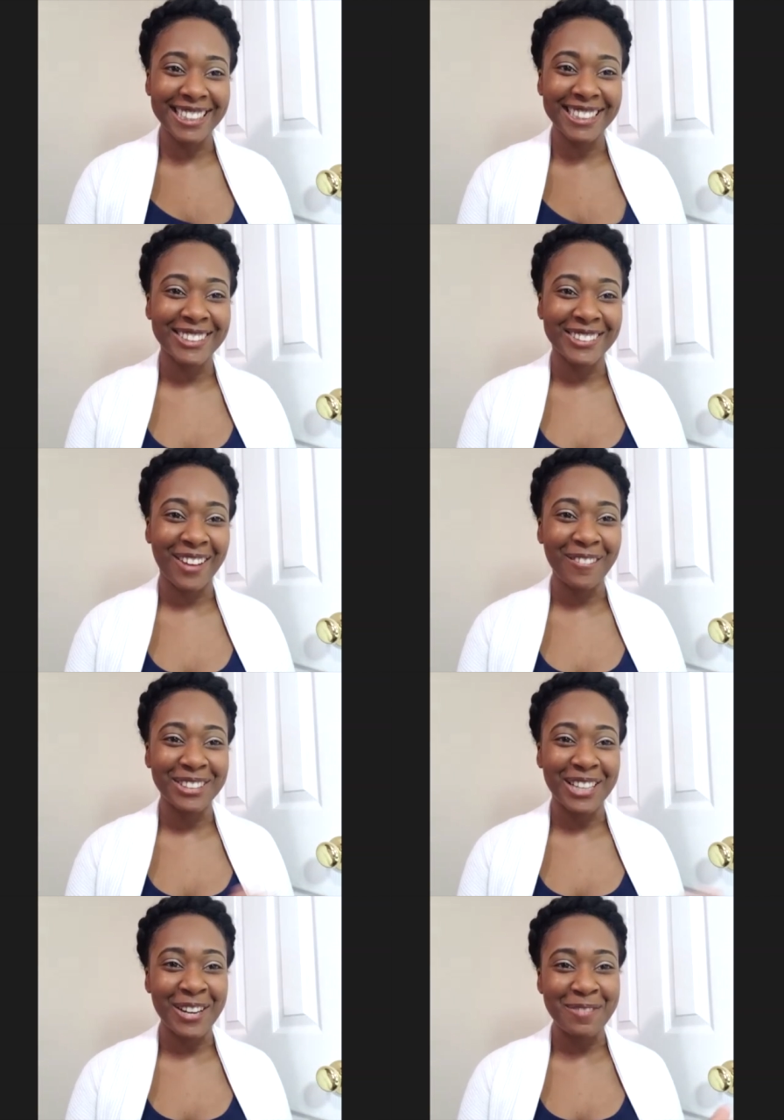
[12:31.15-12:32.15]
So that was
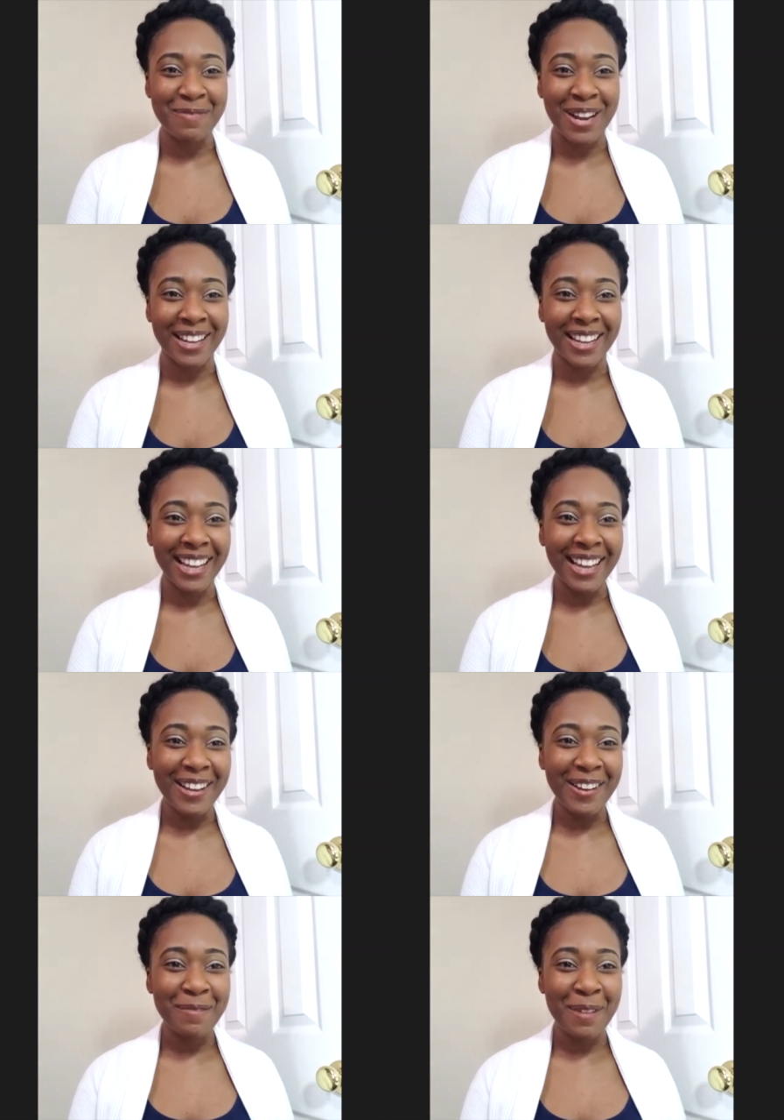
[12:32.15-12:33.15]
kind of my
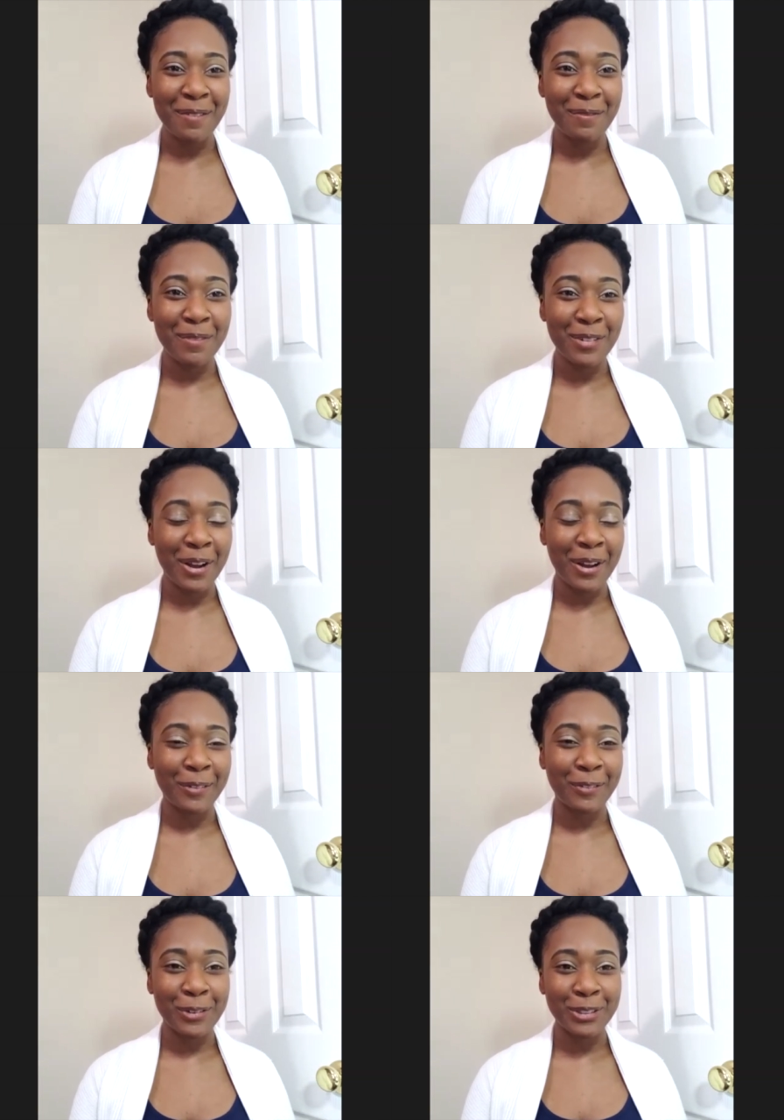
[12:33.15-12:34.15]
my
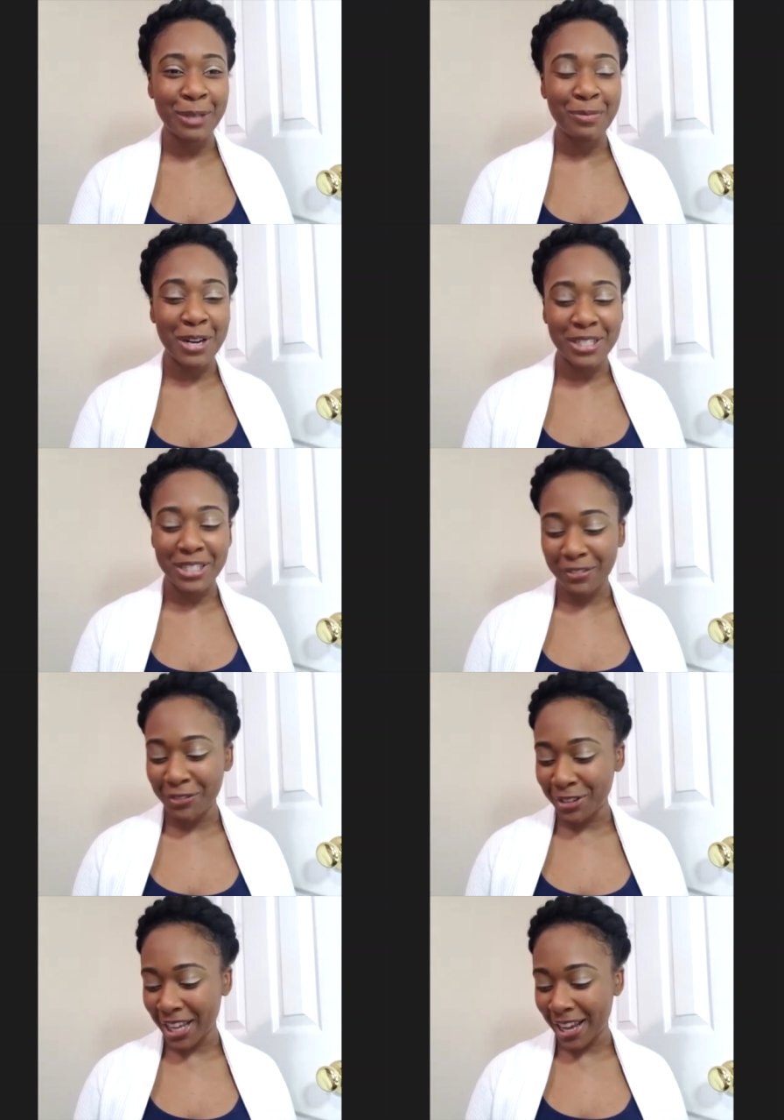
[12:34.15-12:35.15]
um, crochet project
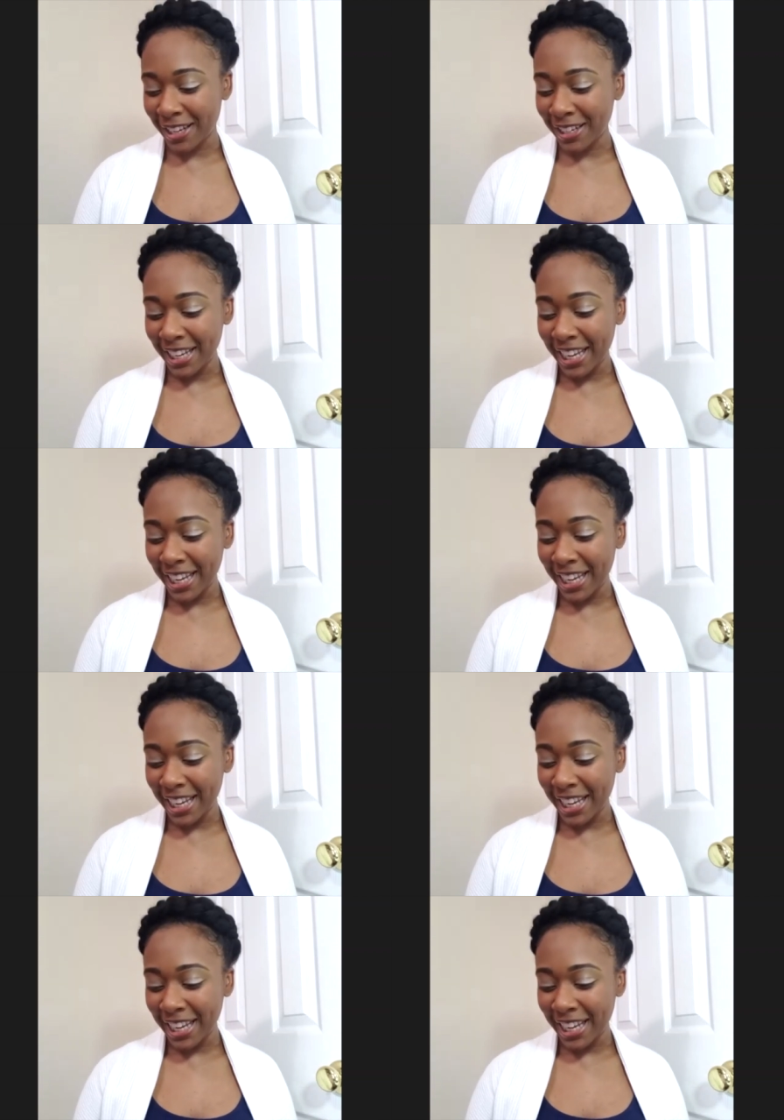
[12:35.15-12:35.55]
for that.